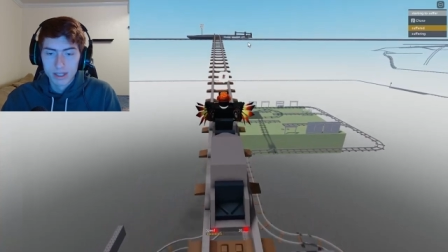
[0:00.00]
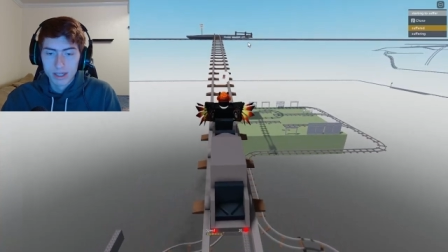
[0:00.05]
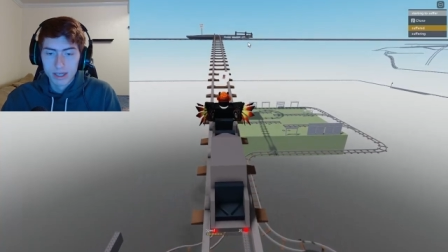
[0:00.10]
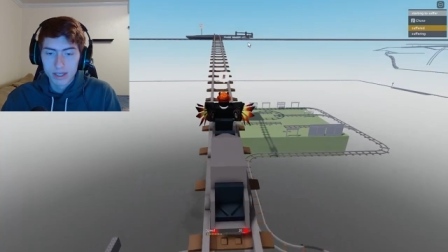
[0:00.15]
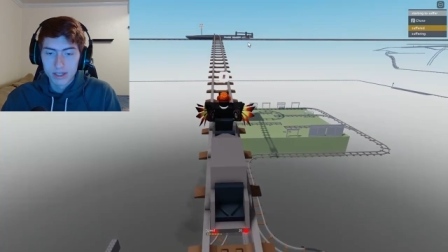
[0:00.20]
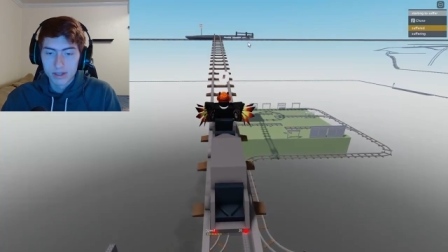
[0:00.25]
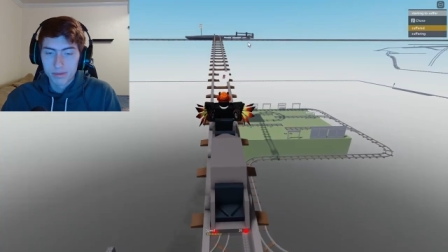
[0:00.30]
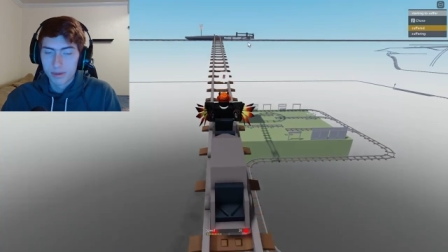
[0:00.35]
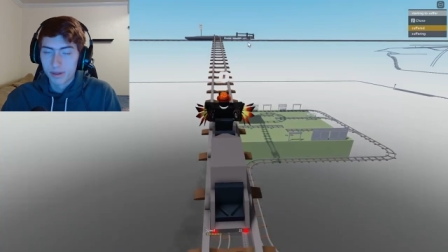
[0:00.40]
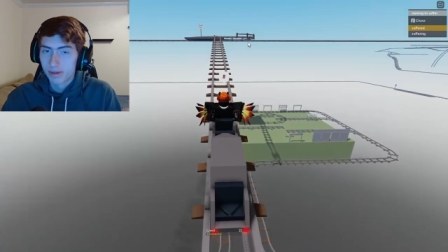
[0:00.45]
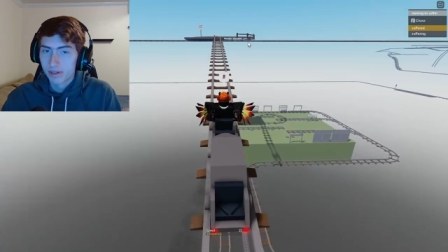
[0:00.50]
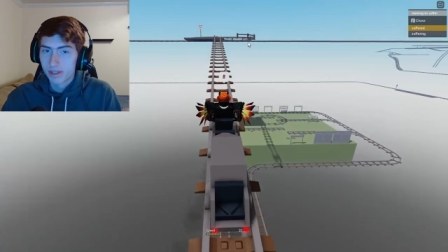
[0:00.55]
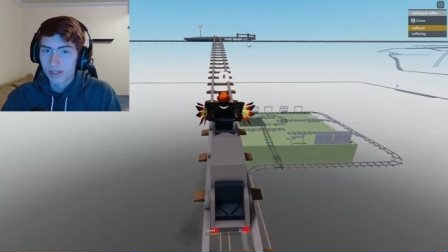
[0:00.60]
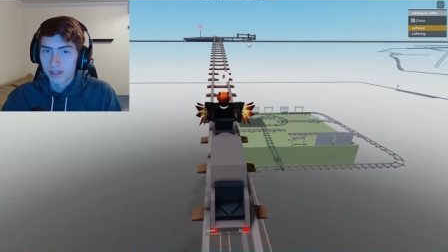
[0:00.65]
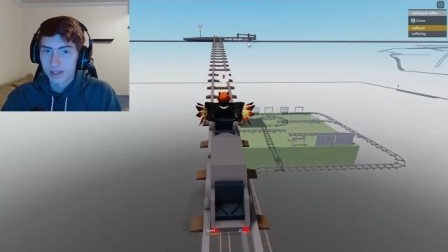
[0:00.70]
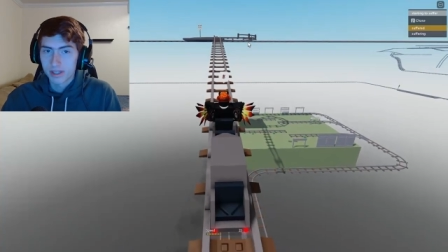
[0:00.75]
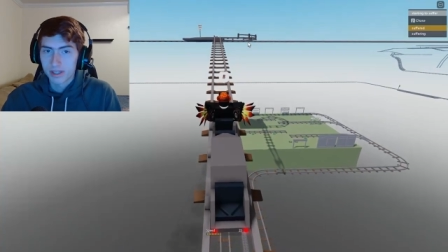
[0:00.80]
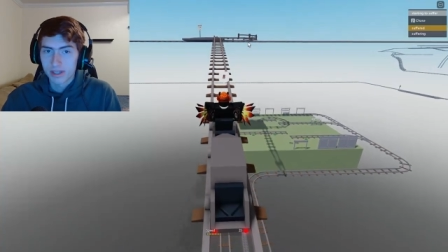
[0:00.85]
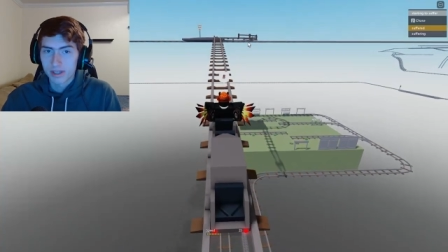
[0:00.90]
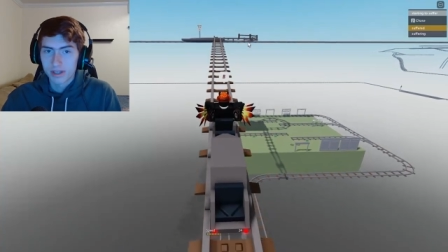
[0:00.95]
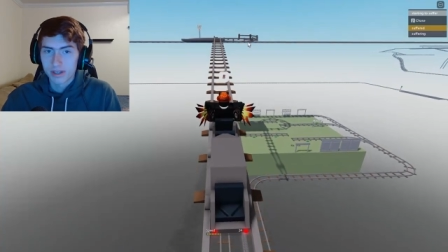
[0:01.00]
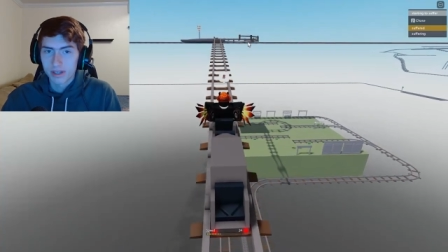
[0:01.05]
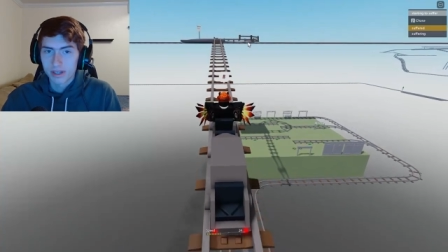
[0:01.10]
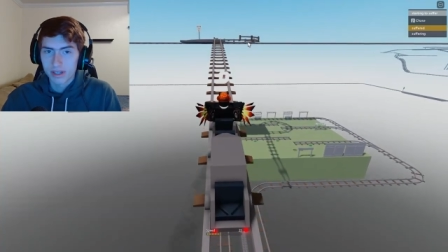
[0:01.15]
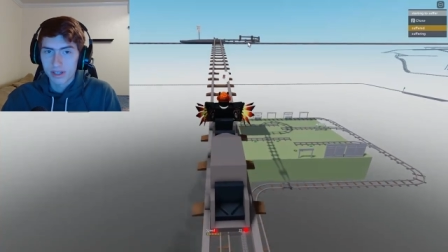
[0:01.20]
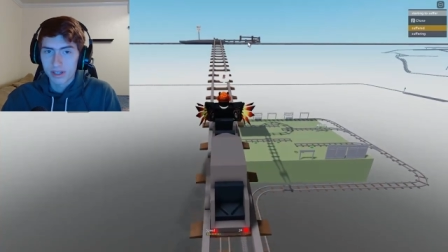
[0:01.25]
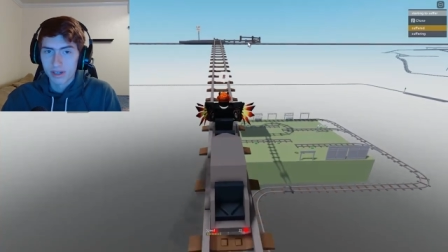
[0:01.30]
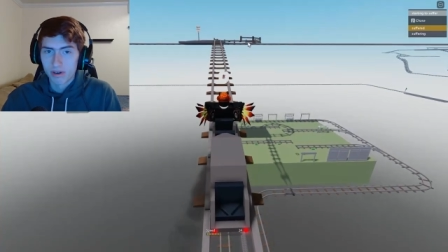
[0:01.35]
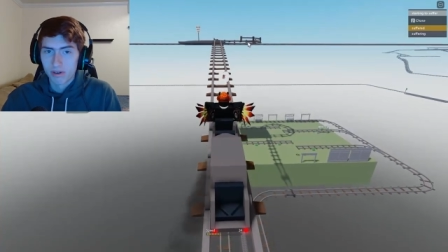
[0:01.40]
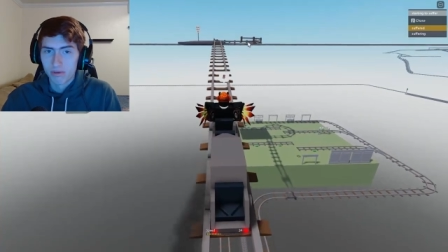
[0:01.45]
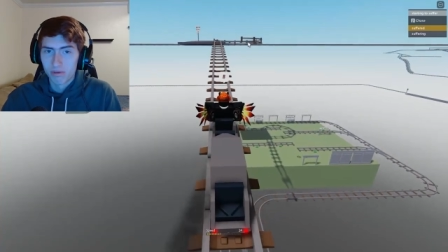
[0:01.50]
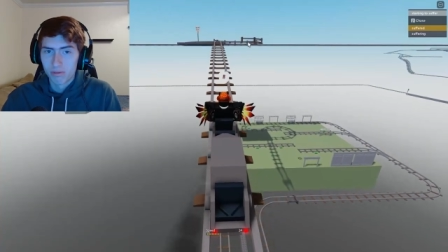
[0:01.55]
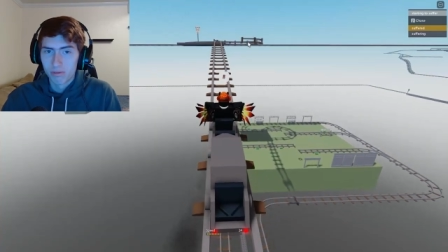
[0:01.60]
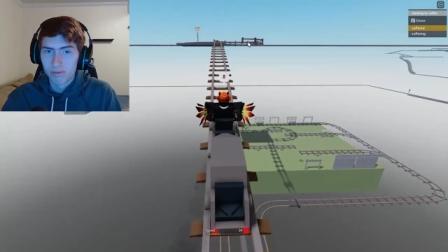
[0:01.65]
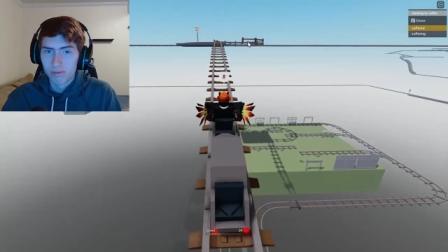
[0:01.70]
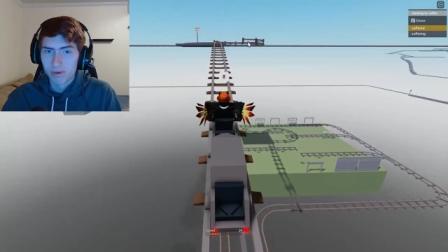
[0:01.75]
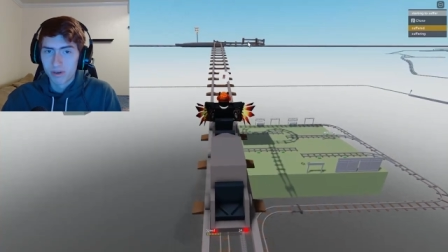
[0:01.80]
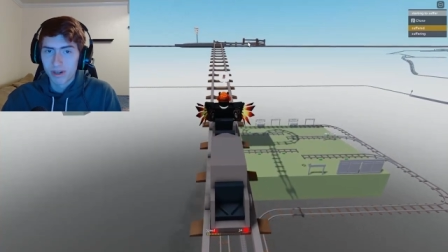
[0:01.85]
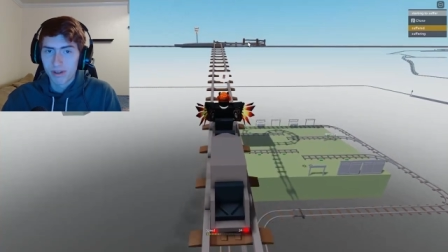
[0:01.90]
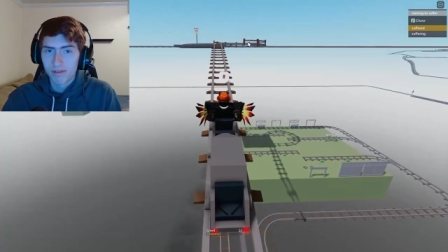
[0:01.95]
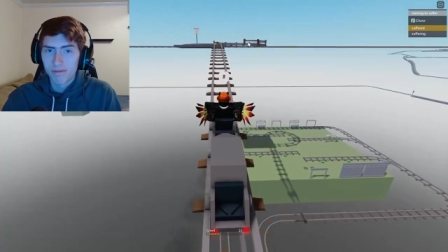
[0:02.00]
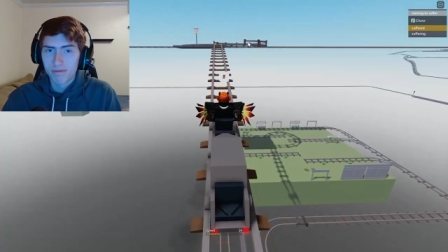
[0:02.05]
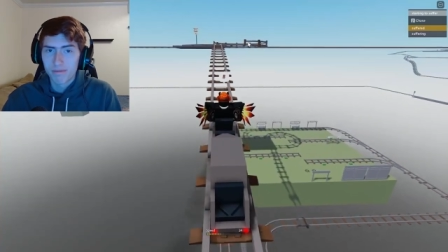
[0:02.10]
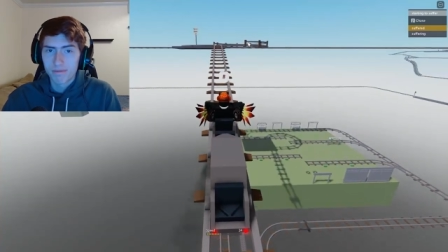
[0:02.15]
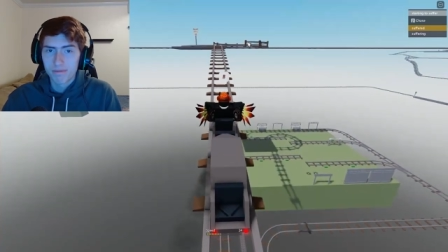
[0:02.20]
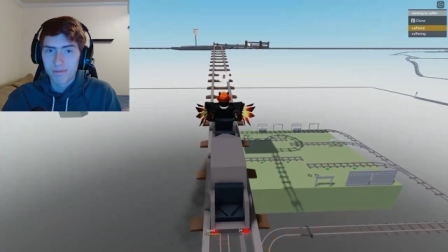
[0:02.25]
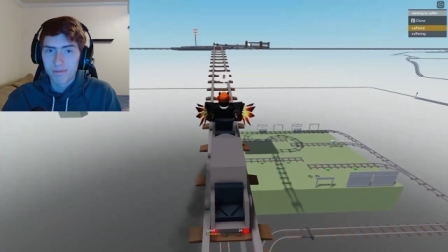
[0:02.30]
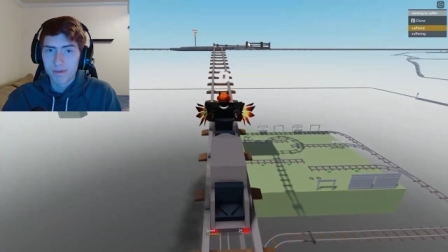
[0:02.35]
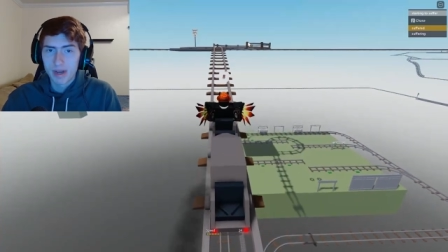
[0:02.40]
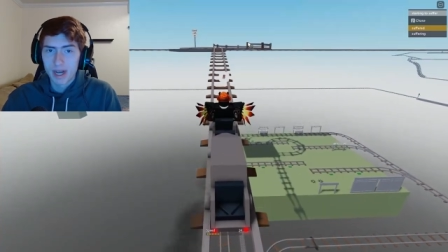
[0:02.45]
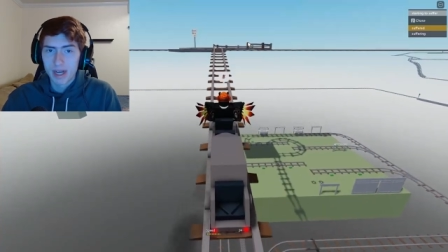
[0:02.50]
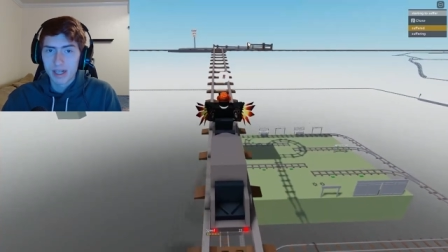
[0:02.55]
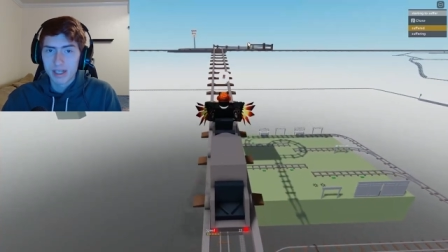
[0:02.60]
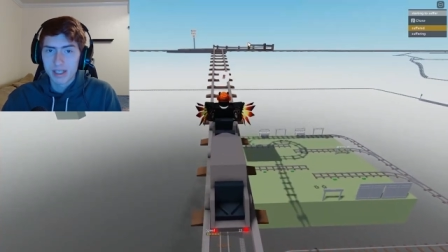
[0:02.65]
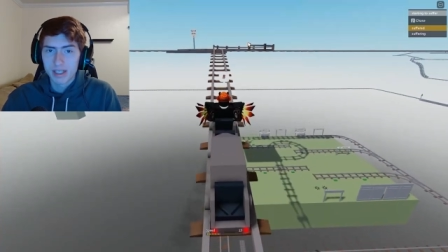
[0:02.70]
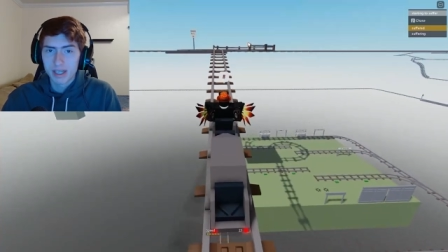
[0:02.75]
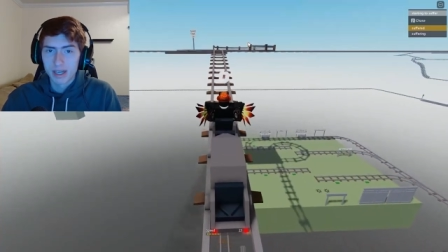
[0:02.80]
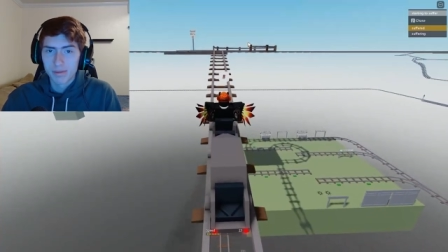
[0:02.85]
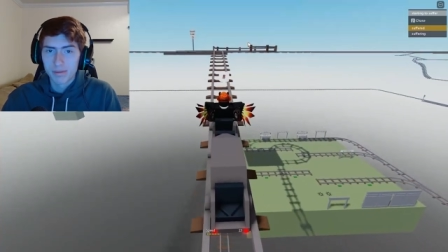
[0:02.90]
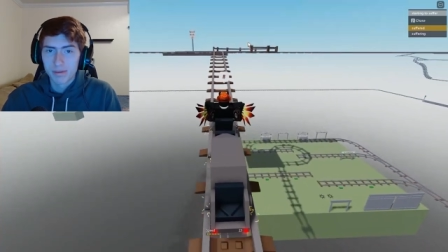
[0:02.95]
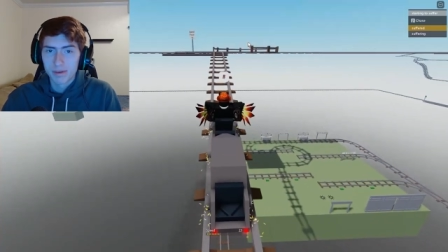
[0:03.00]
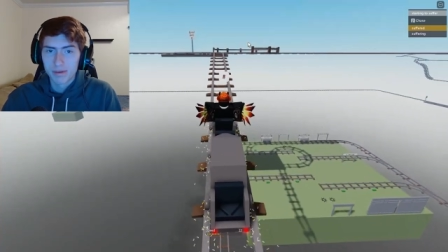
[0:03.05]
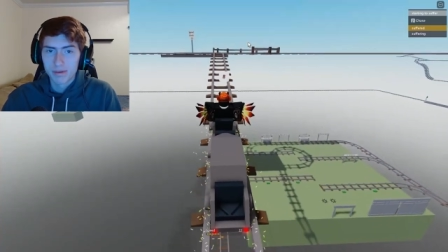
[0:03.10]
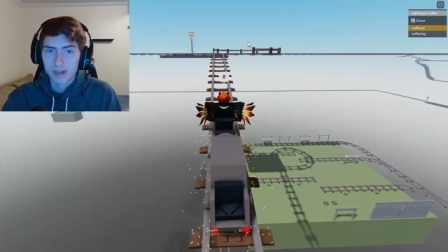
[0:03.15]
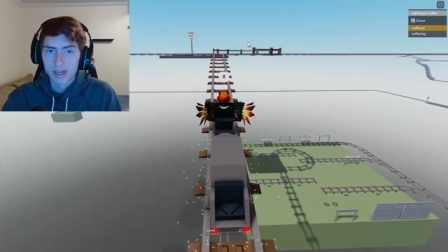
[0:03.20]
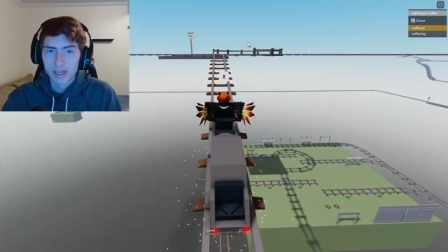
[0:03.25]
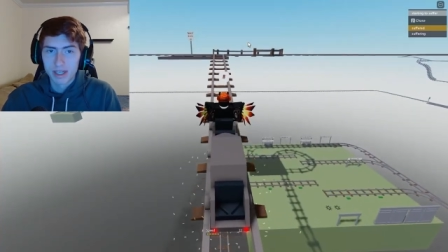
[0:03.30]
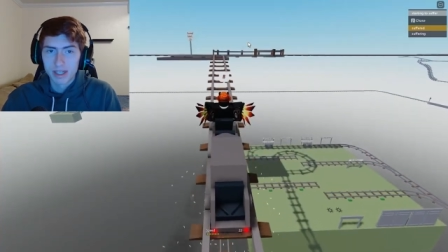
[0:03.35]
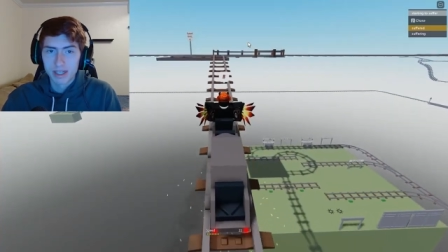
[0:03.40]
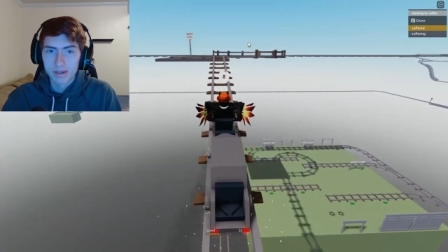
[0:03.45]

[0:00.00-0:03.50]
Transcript: I should be able to just go pretty fast up the right?